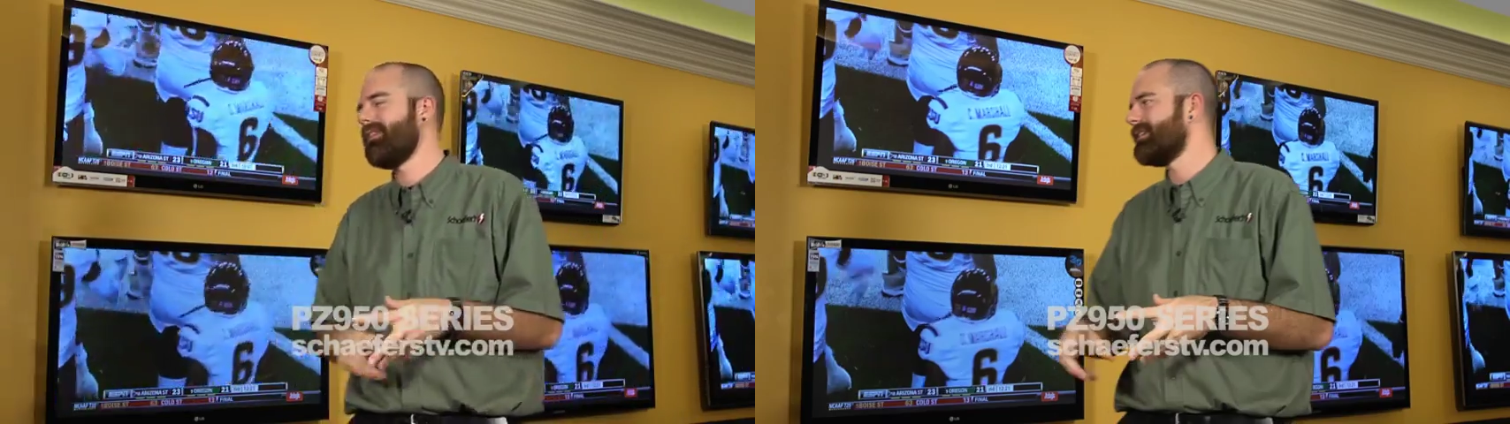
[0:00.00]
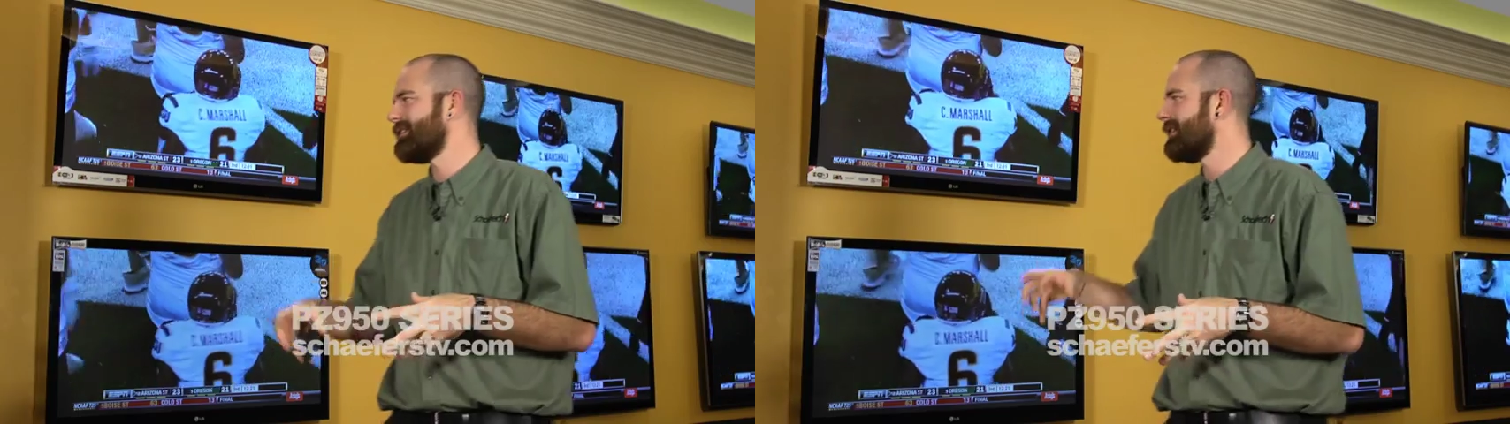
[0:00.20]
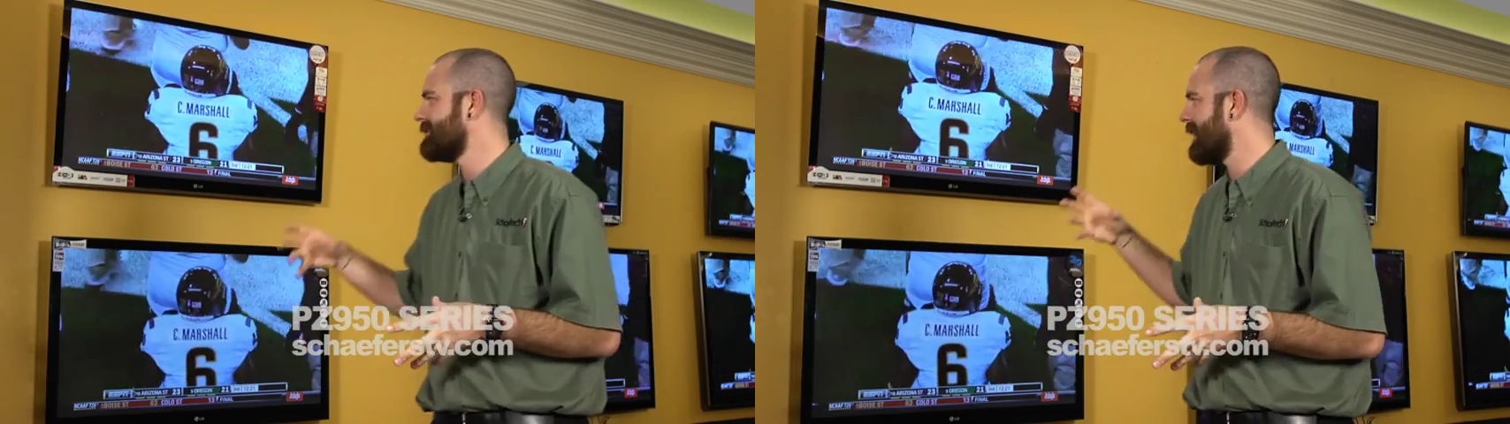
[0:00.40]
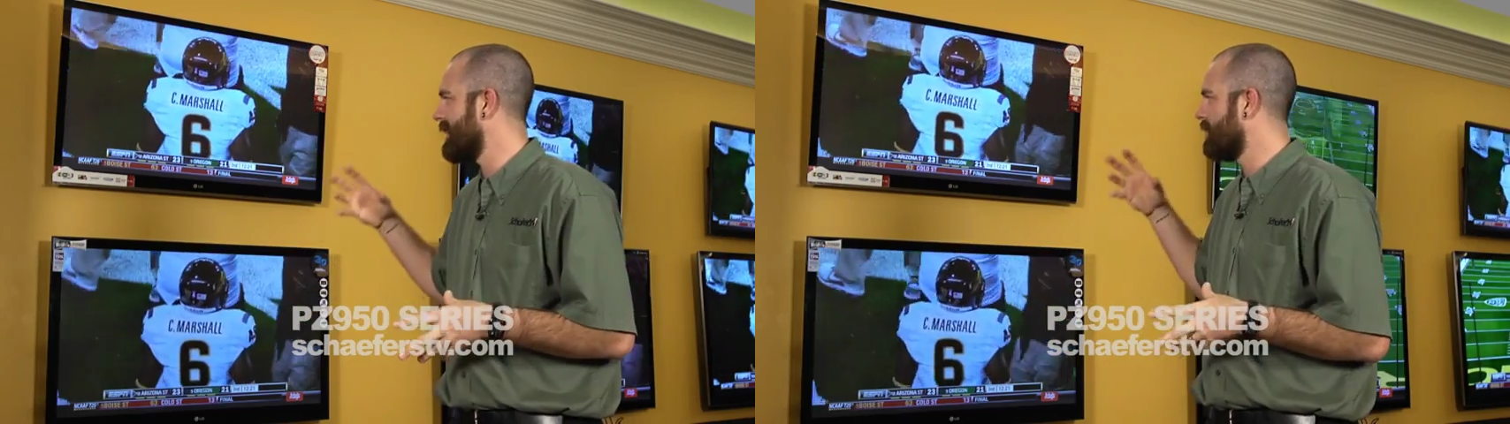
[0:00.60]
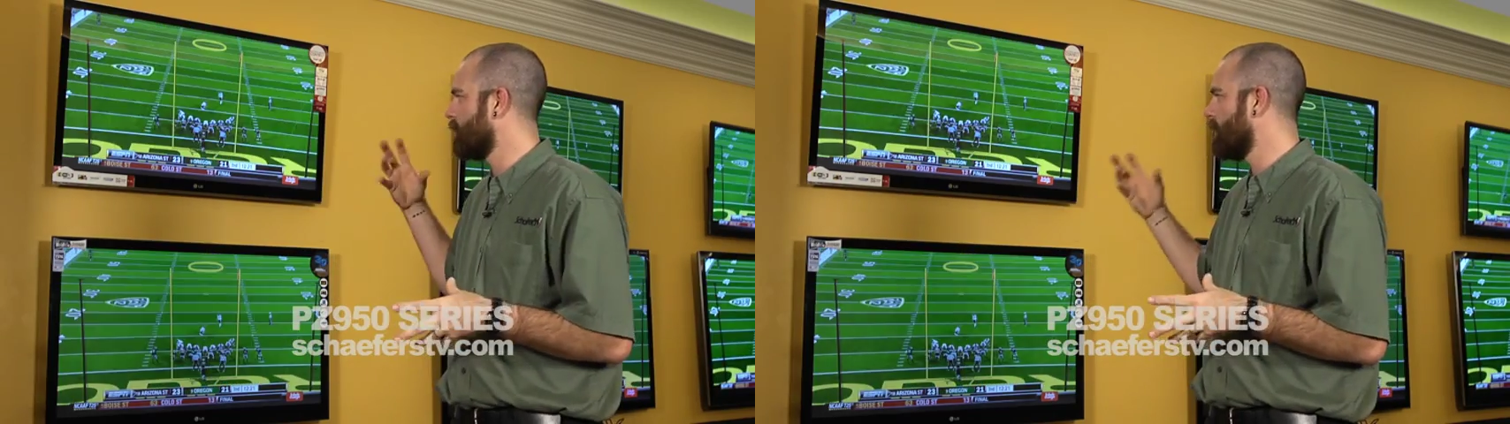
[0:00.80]
This is
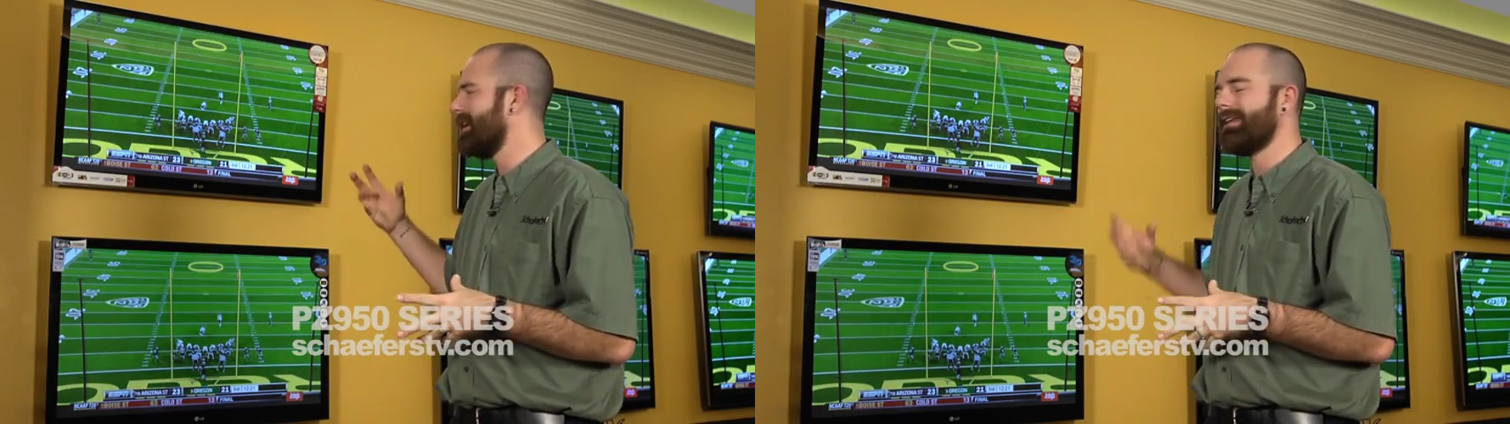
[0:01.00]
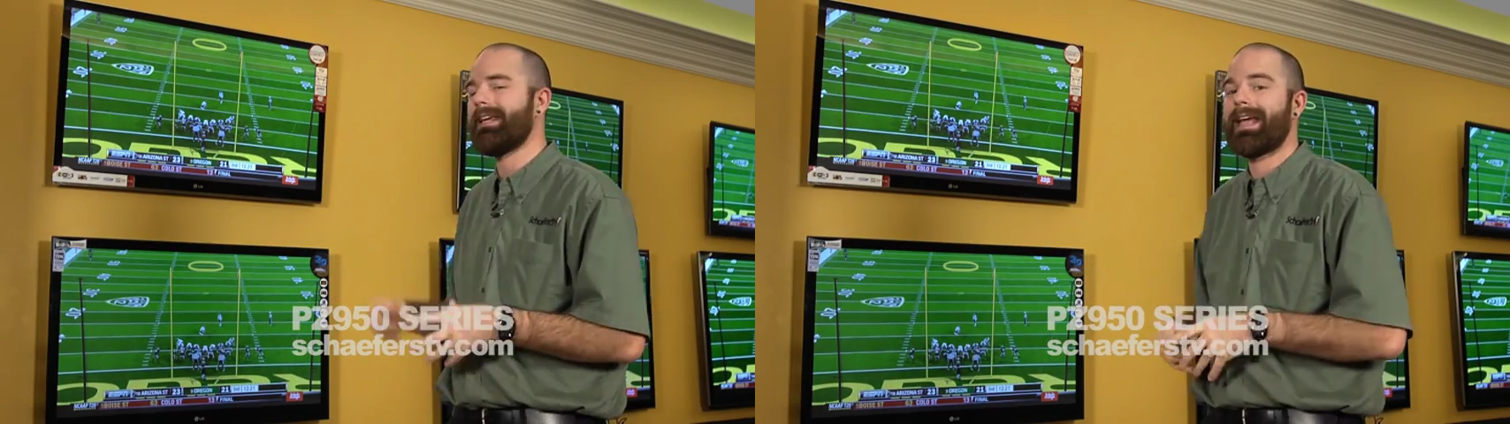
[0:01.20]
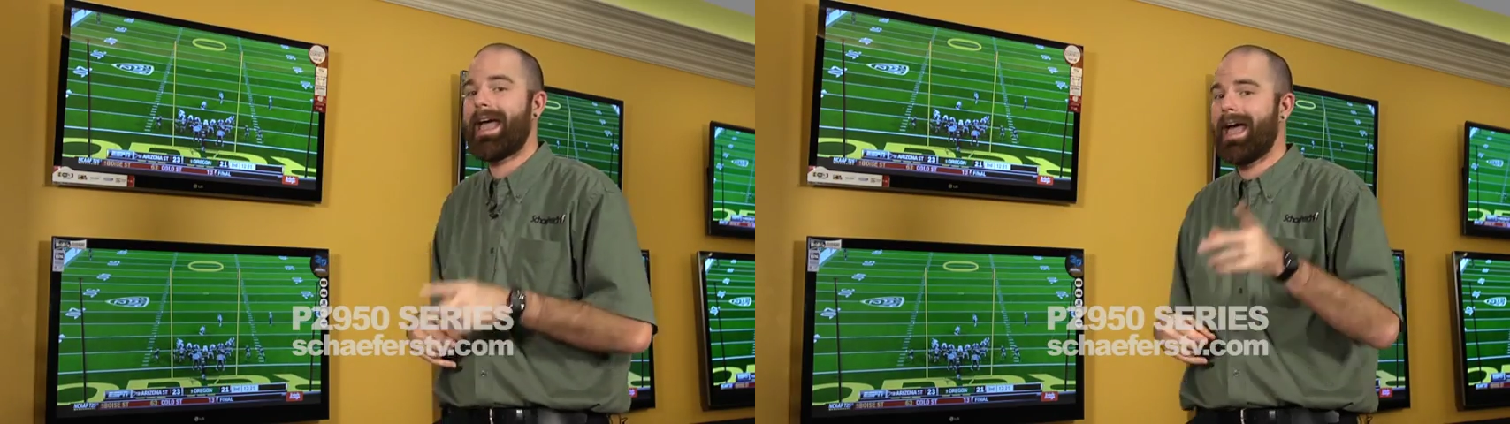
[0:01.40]
a 3D